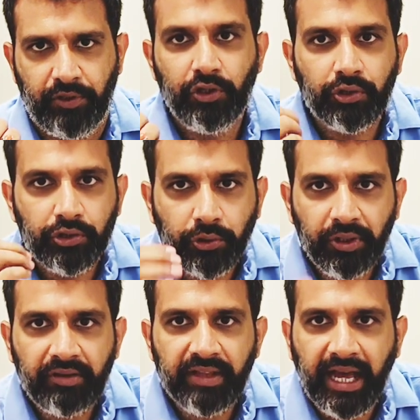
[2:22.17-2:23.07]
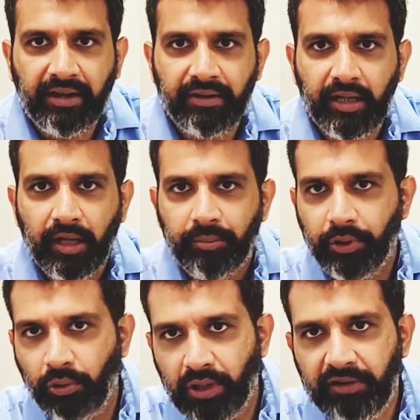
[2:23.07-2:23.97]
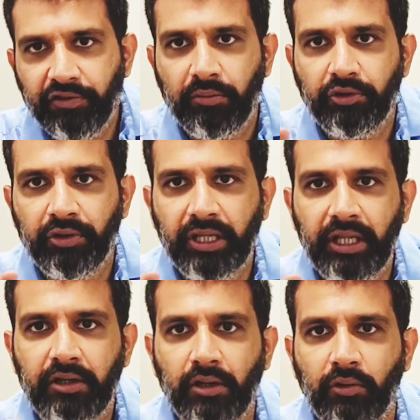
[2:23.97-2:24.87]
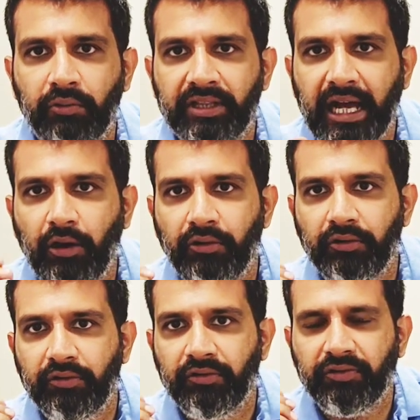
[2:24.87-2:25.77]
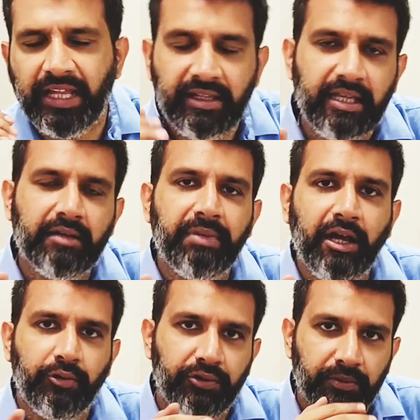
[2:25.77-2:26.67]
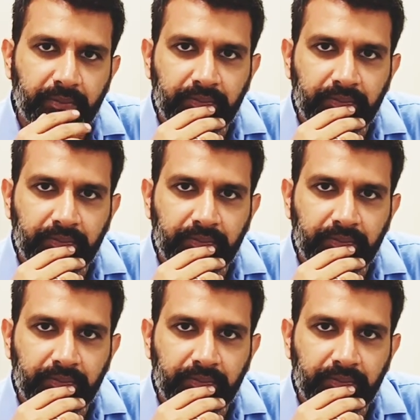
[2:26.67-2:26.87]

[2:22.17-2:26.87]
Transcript: You're doing that purely from your ego without thinking about